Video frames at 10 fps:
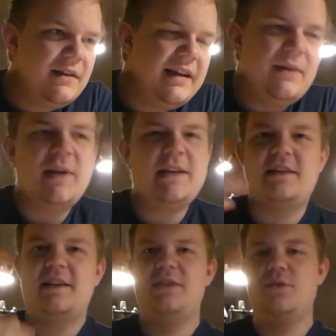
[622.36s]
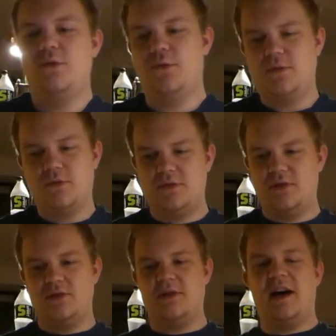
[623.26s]
And then basically you
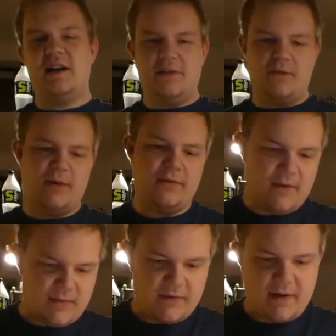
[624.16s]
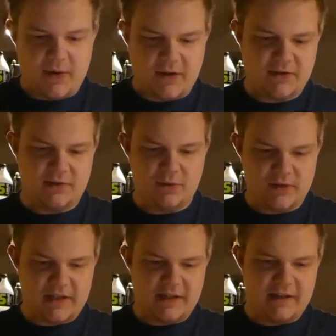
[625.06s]
start, everybody flips over the puzzle,
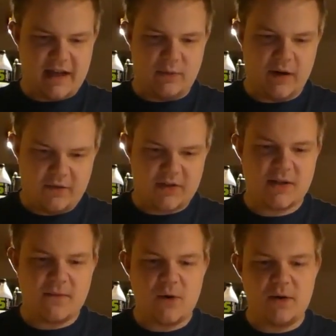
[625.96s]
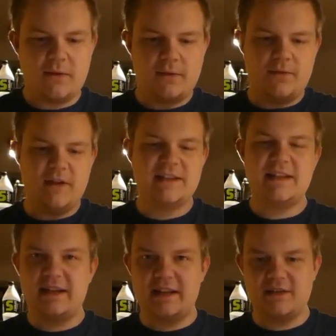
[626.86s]
looks at it, and whenever someone feels
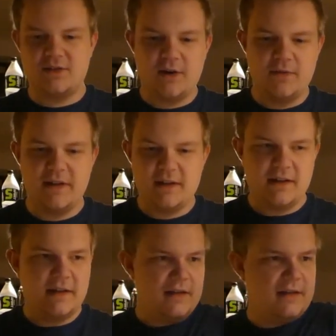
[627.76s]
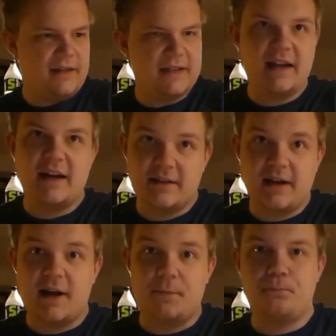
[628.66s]
like they can solve it, they start a
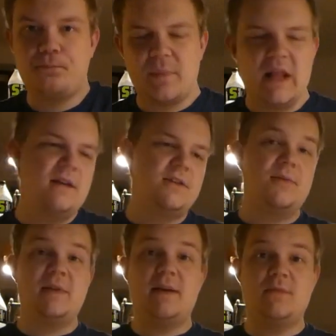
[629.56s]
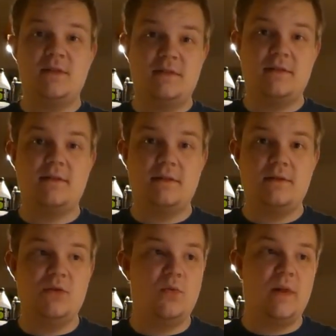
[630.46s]
time. Sometimes
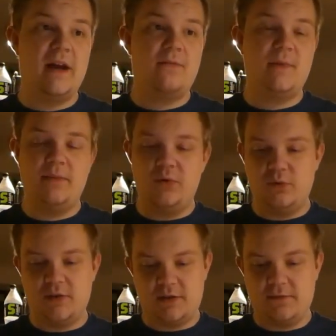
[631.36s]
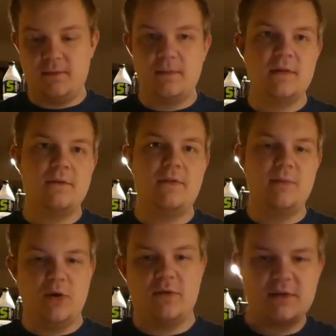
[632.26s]
you will have people who just
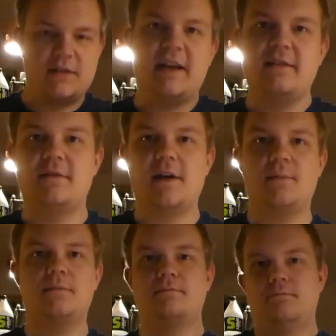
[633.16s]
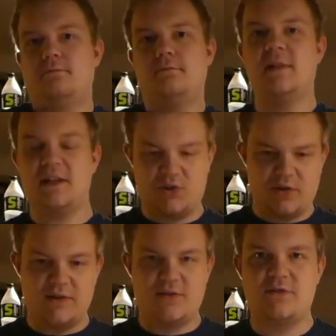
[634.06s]
flip it over, start the time, and then
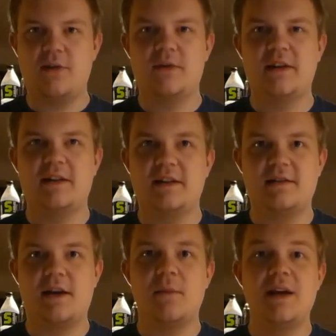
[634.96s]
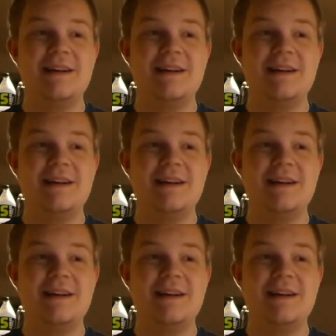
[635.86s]
try to solve it in that time,